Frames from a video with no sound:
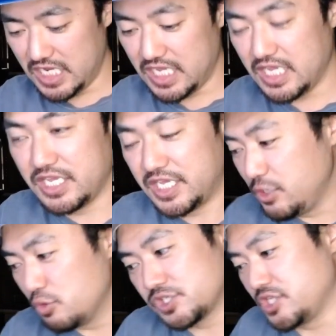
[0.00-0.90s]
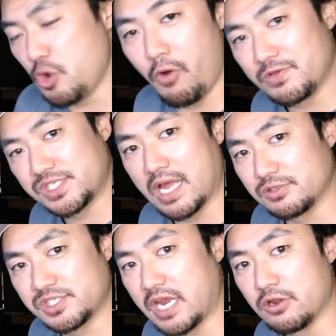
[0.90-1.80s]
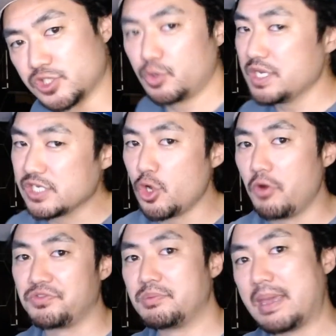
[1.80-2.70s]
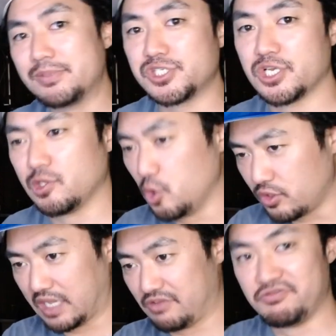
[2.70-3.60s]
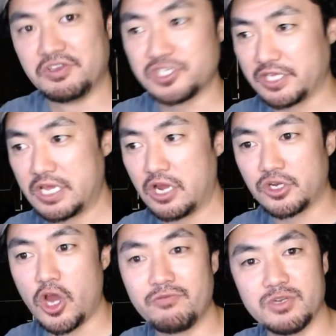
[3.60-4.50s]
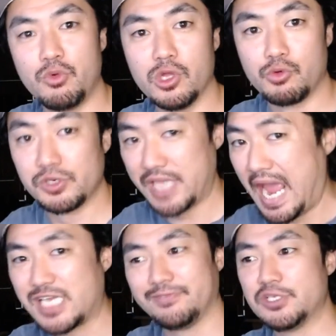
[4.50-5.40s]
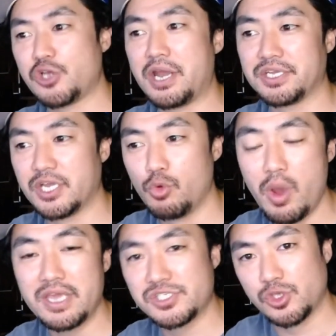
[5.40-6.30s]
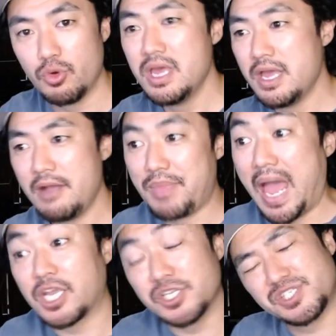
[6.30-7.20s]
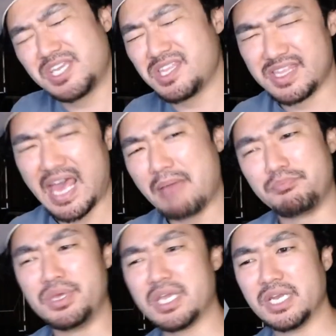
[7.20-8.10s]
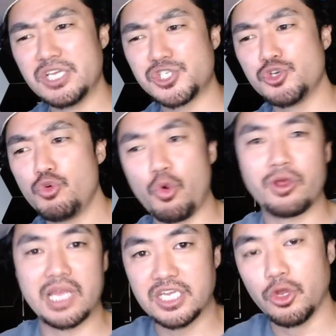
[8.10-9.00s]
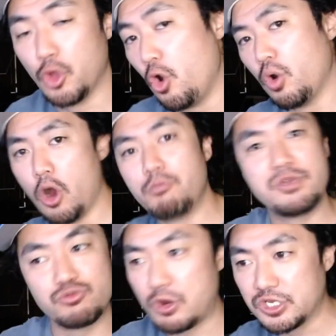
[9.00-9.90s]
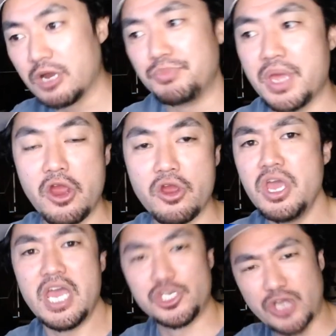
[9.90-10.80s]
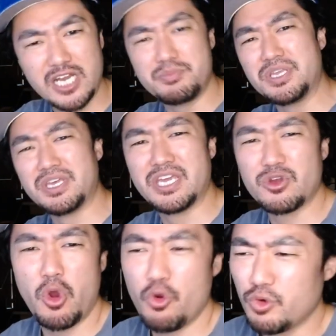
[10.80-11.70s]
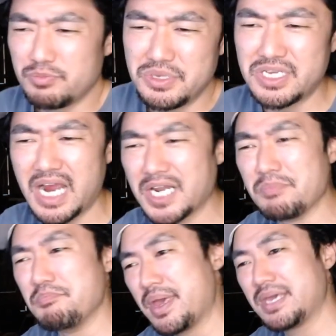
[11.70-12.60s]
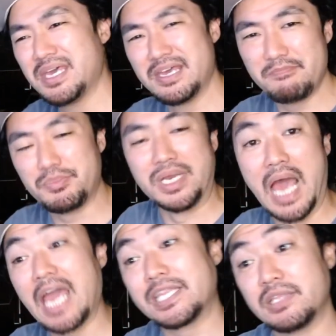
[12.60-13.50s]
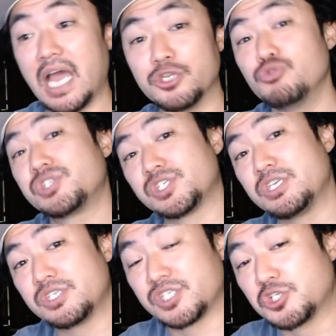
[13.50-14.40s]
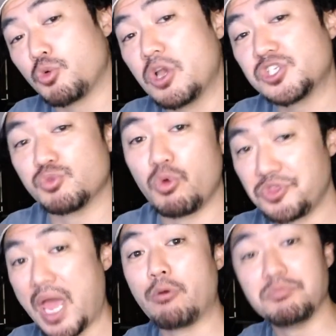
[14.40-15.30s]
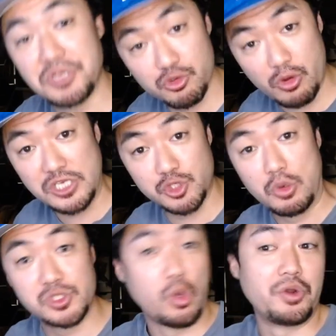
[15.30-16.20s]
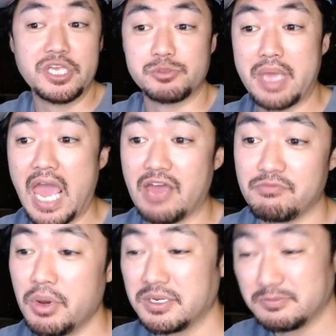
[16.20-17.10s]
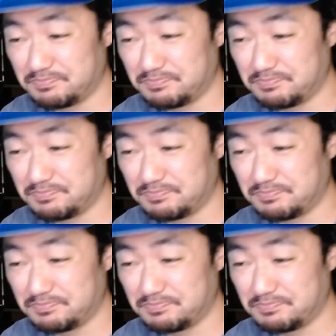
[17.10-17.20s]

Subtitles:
he was in the office downstairs, so he didn't know if the babysitter looked like visibly uncomfortable or was actively trying to get away, so I could see that being an issue where, like, you know, the whole OP running up there and trying to be the hero would be kind of meh, but I do see the situation where that would be the right choice on his behalf. But